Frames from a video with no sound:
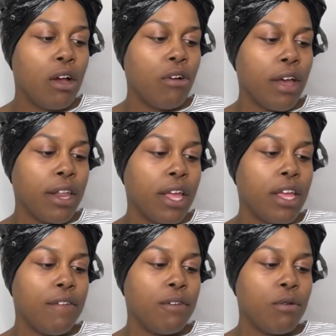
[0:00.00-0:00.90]
Okay, they
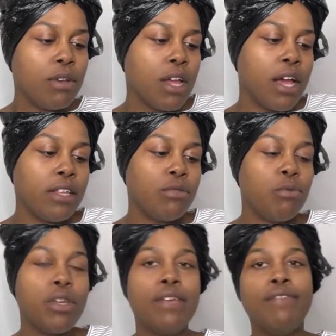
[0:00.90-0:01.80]
give you a nice
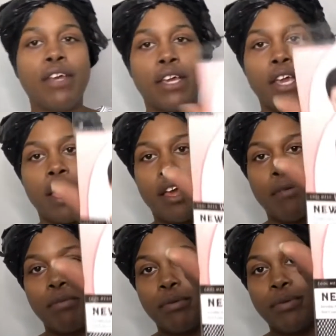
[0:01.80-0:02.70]
weaving
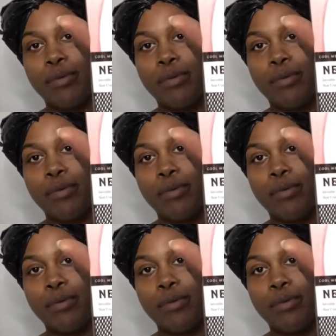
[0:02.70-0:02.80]
cap.